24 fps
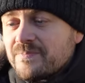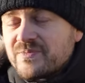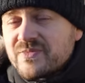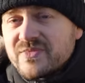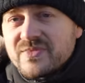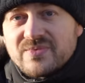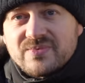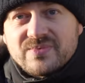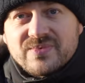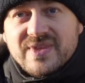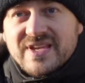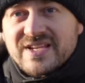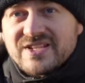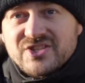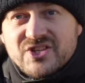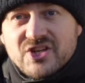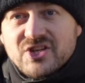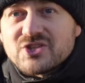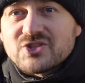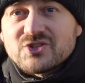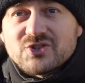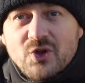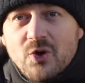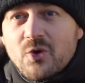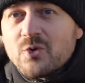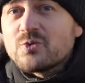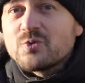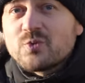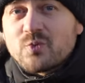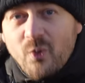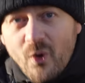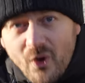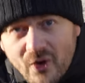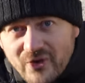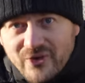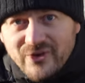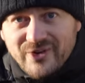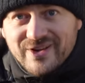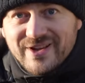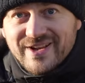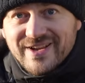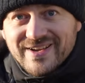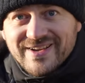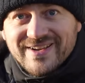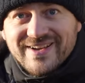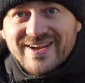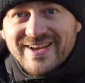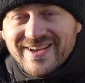they just don't
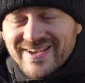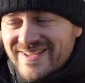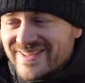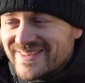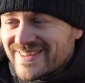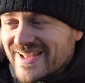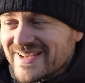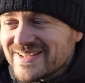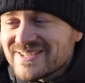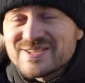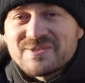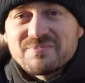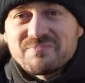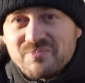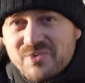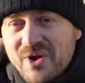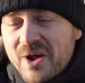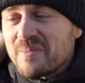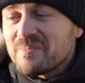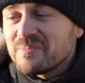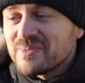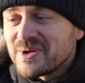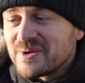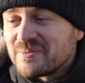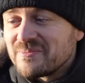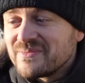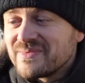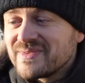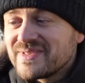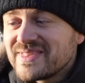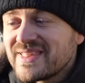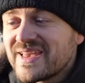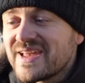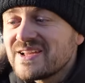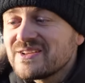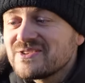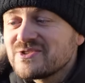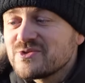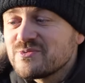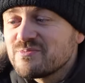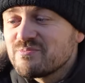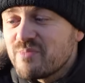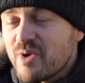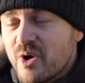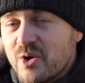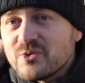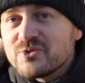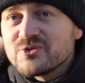work. That's the problem. They are
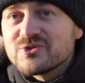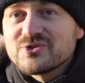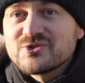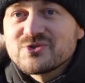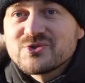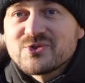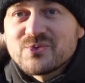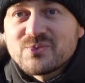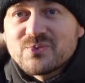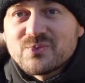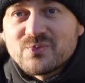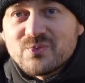supposed to